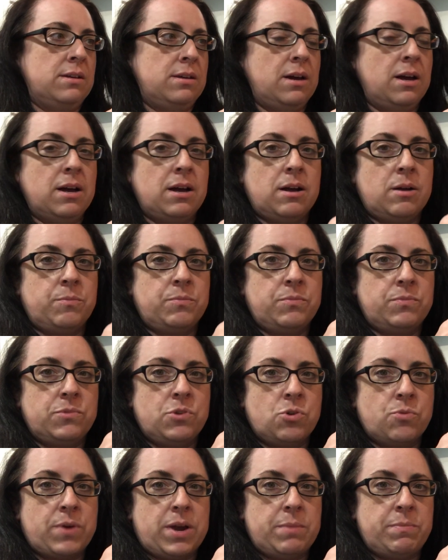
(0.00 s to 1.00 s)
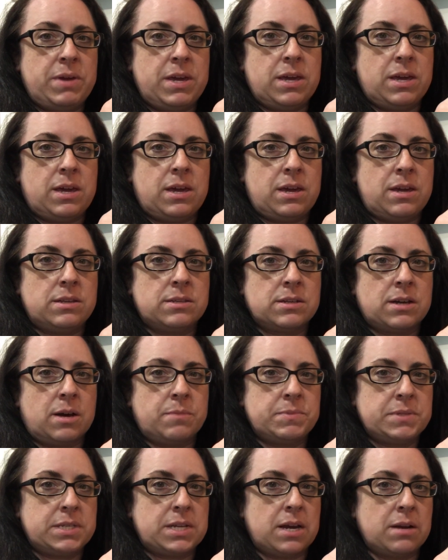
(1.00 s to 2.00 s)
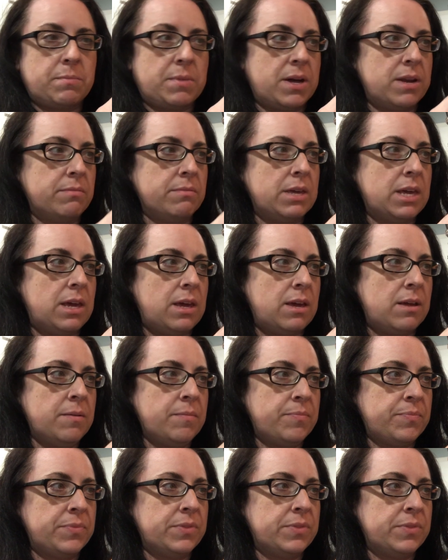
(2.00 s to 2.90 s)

your right pinky, top stack, bottom key.